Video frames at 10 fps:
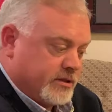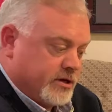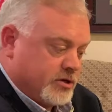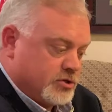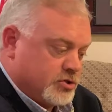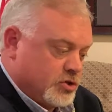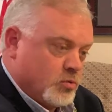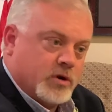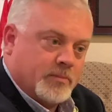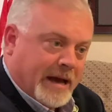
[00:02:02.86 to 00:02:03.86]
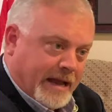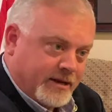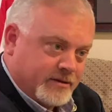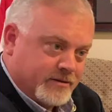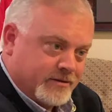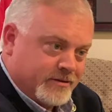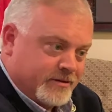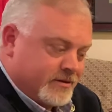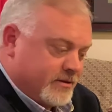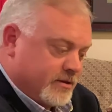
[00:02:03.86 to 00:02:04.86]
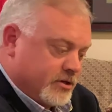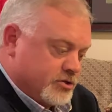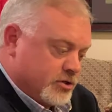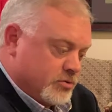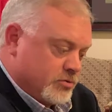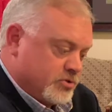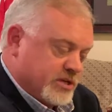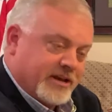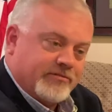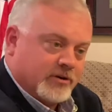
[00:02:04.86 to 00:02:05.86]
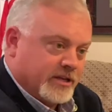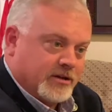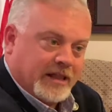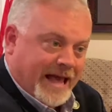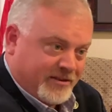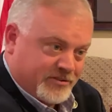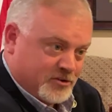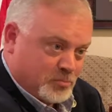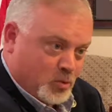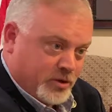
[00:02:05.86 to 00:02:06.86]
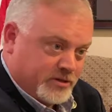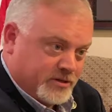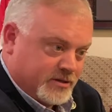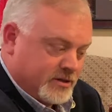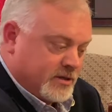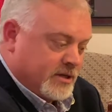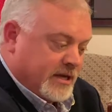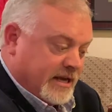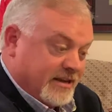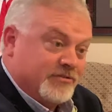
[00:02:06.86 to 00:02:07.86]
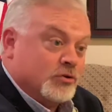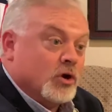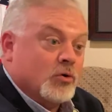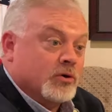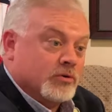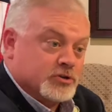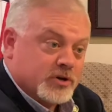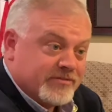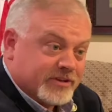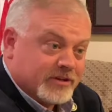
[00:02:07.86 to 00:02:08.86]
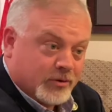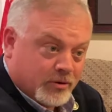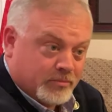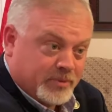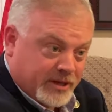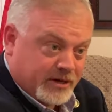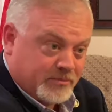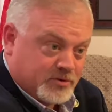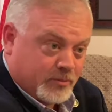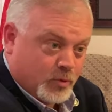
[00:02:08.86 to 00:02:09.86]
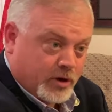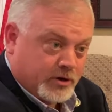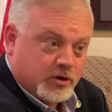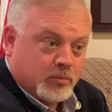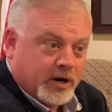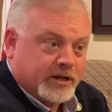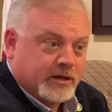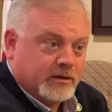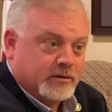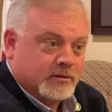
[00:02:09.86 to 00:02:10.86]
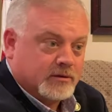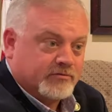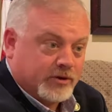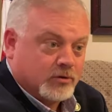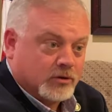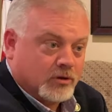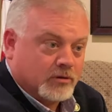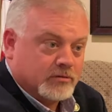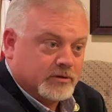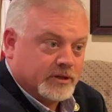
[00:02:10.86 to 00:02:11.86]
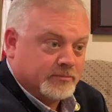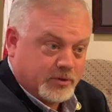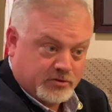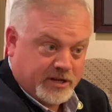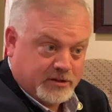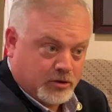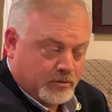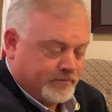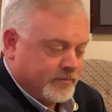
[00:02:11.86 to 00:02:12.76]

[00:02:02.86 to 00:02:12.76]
there's nowhere to buy it. There's no safe or legal access point. And if you go and retrieve it or pick it up somewhere, you're breaking federal law and both state law.